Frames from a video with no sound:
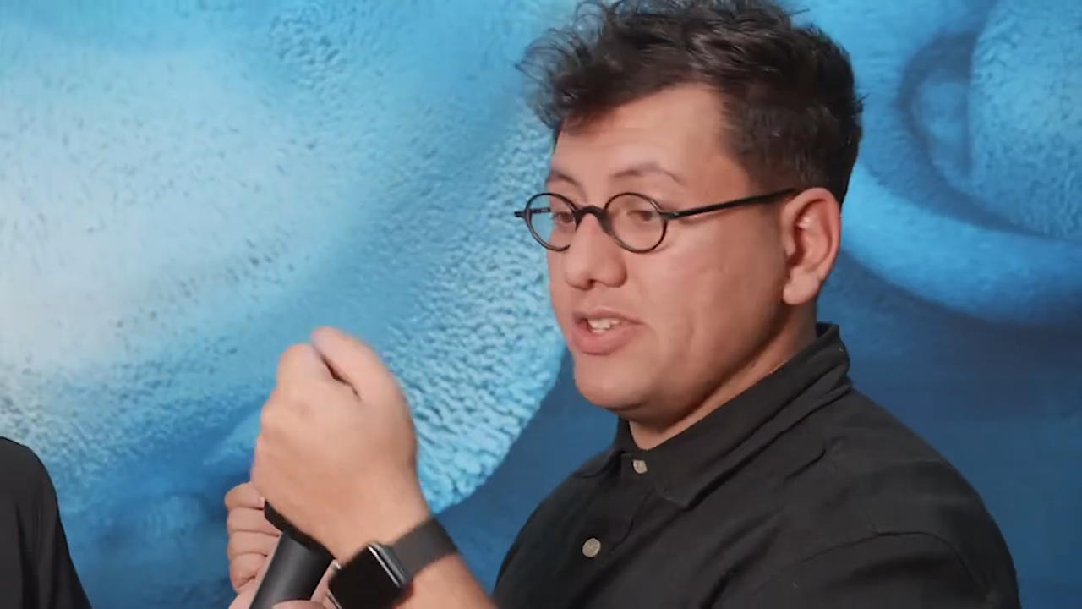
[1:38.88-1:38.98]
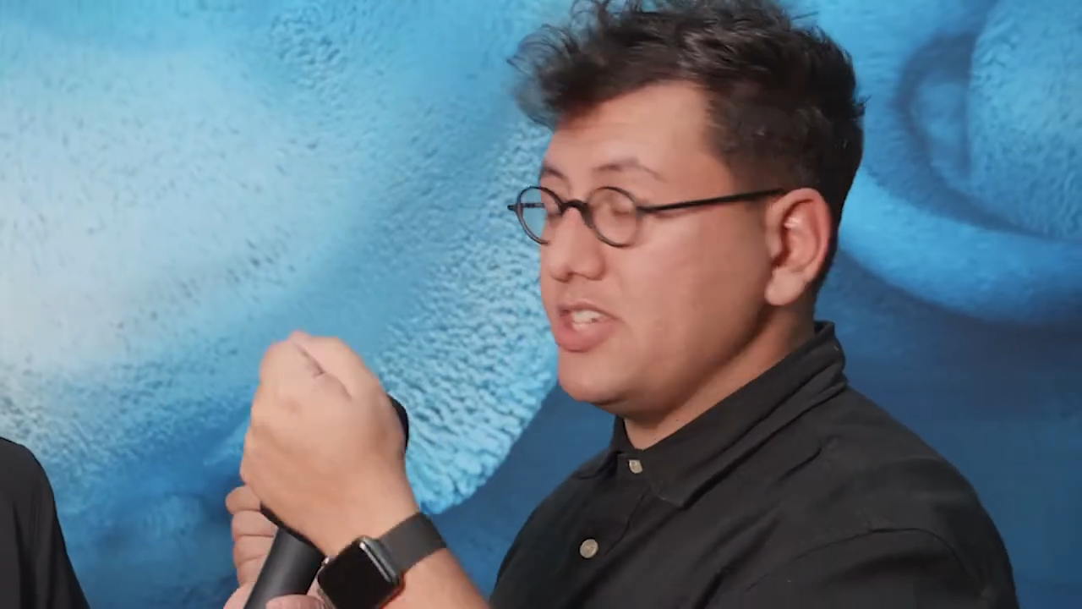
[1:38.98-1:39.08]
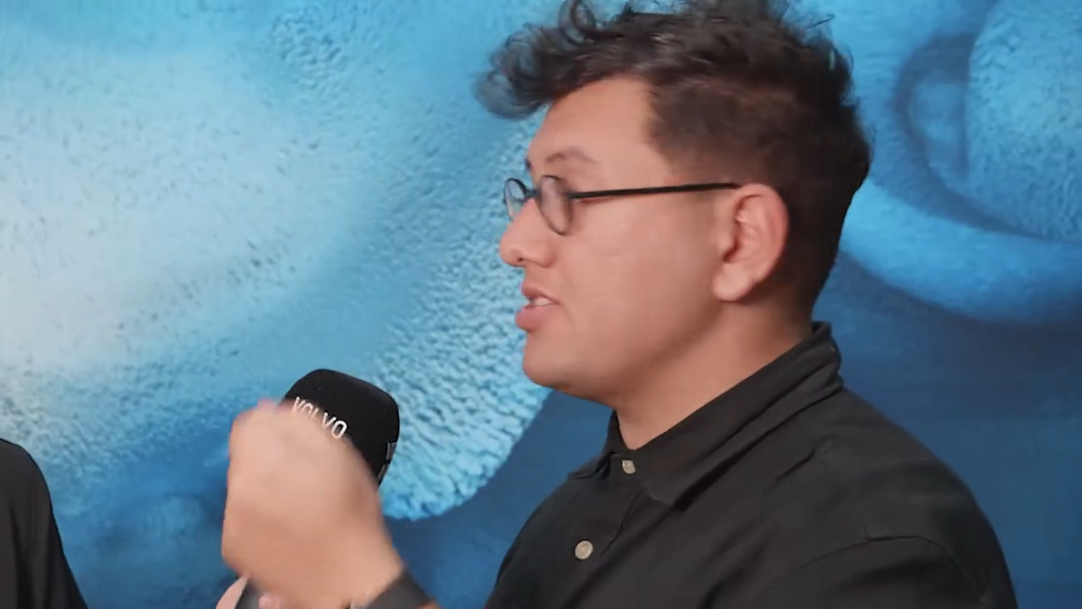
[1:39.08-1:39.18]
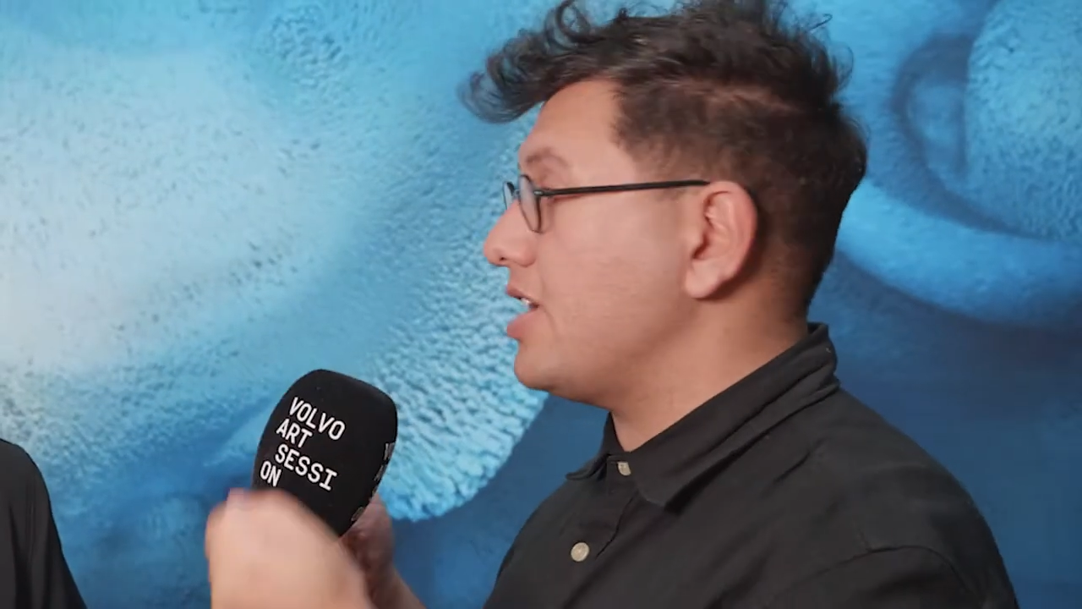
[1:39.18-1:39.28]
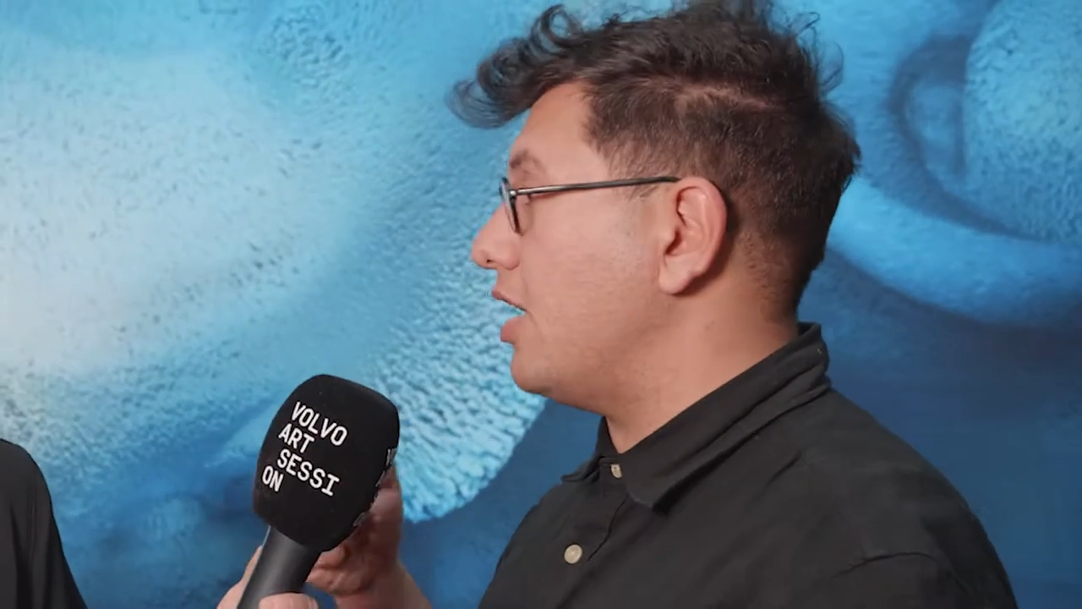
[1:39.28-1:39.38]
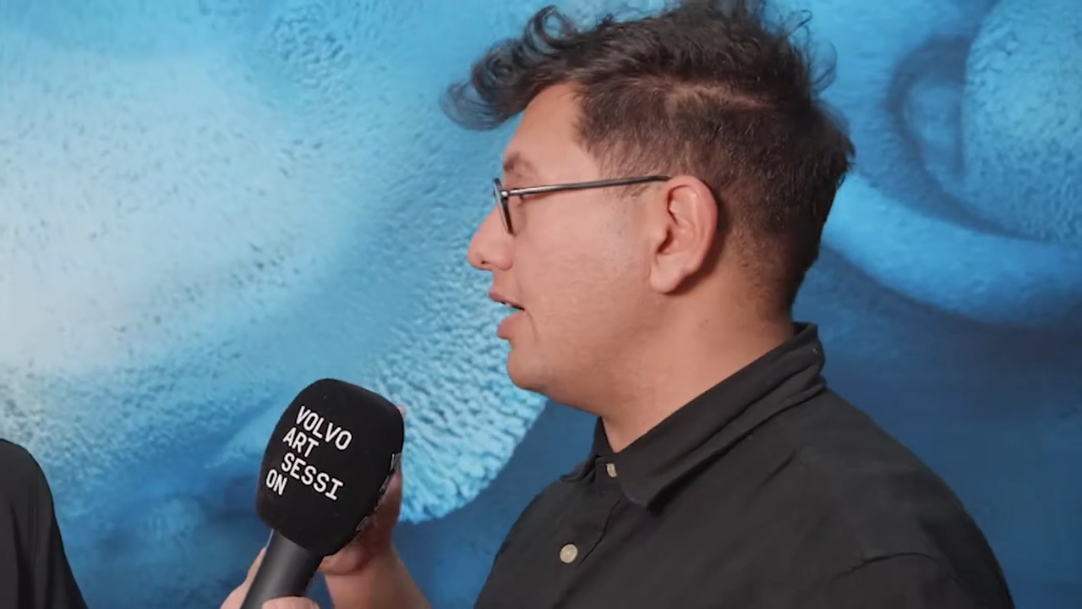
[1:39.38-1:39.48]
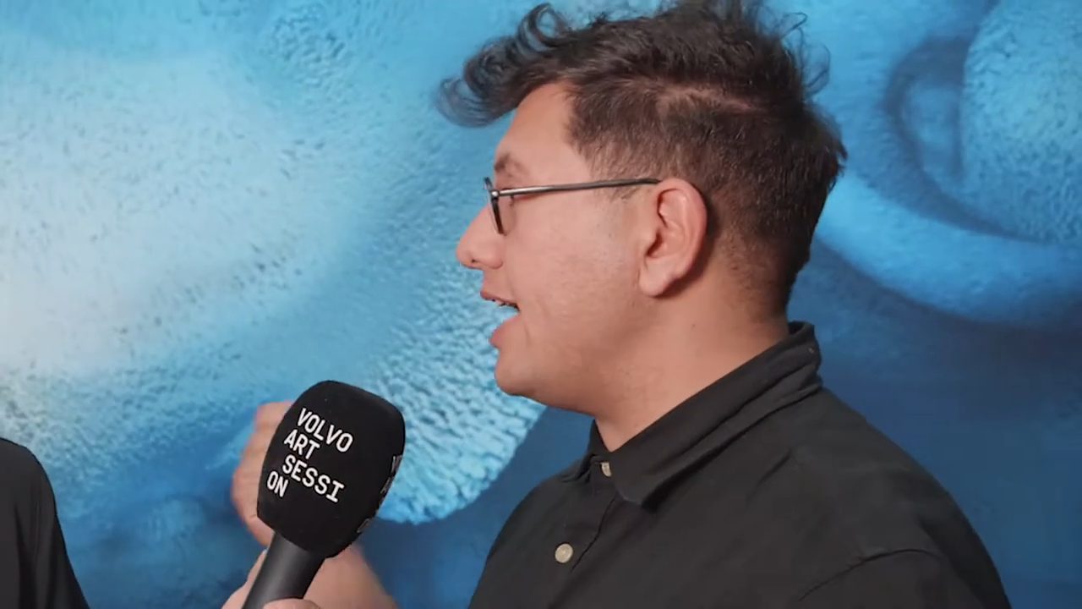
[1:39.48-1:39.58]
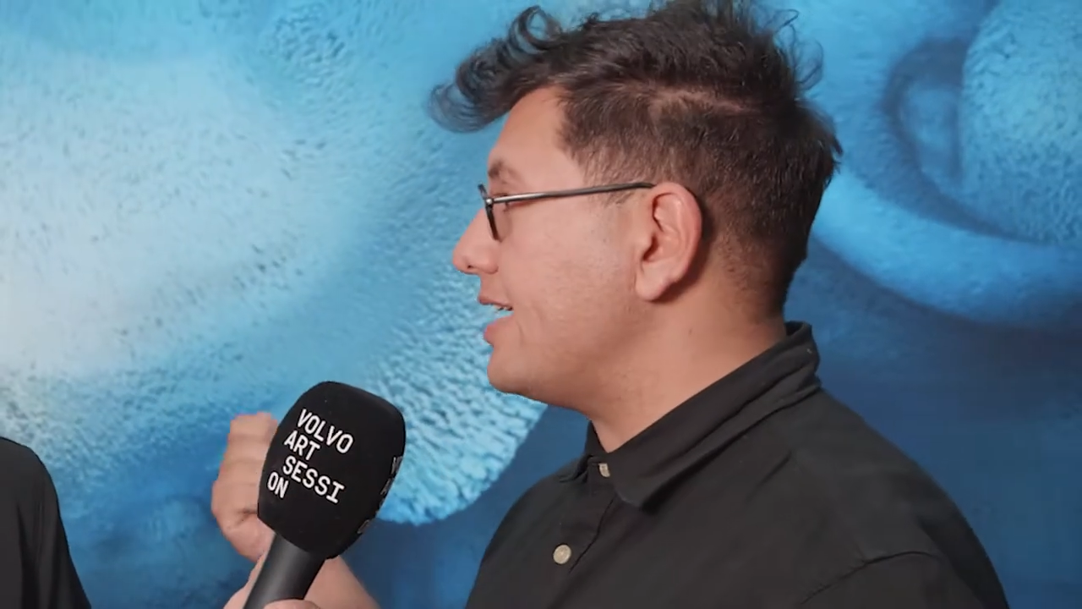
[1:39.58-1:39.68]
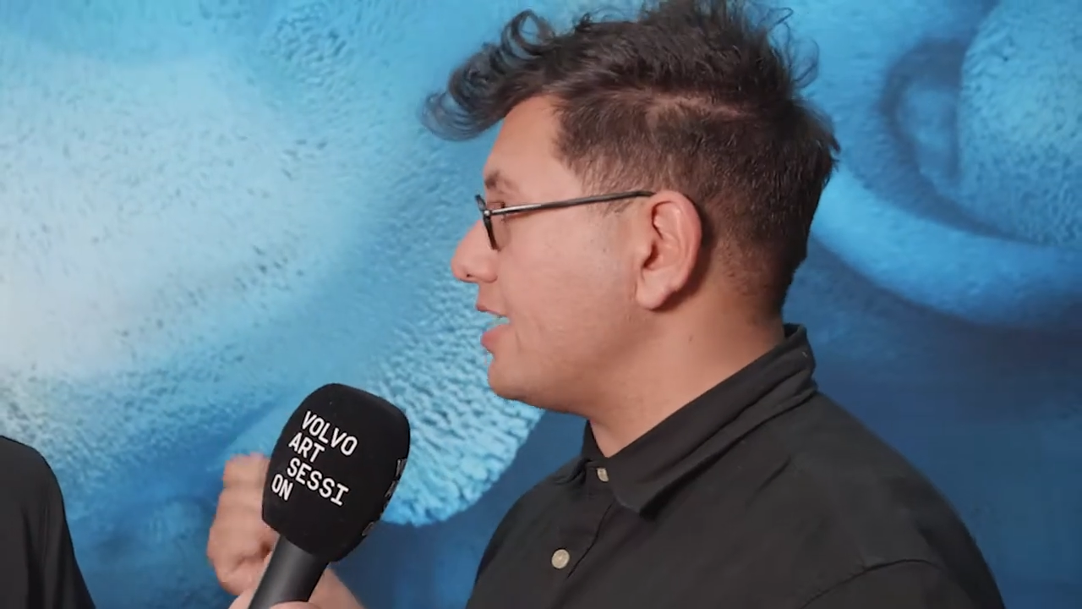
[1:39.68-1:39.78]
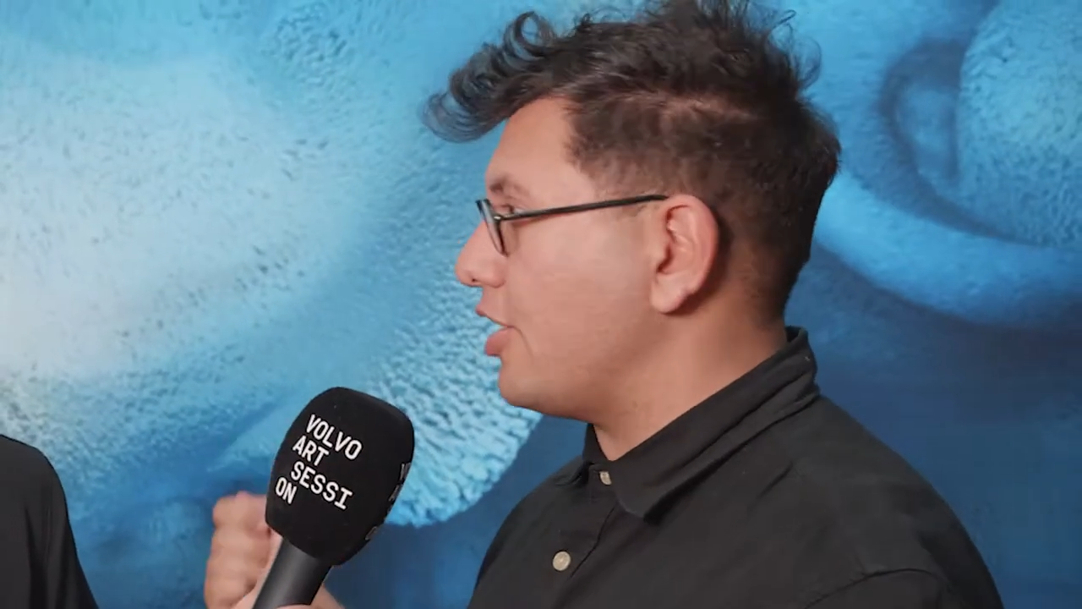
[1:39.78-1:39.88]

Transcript: decisions, our likes,